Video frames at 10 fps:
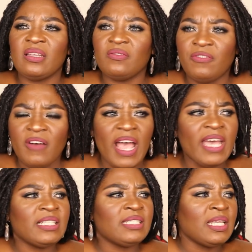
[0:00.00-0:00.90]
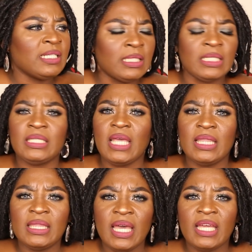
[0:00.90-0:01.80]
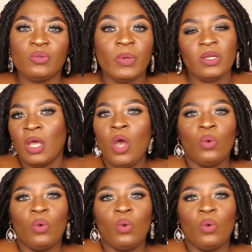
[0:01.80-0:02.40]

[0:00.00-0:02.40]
and fights and this and that when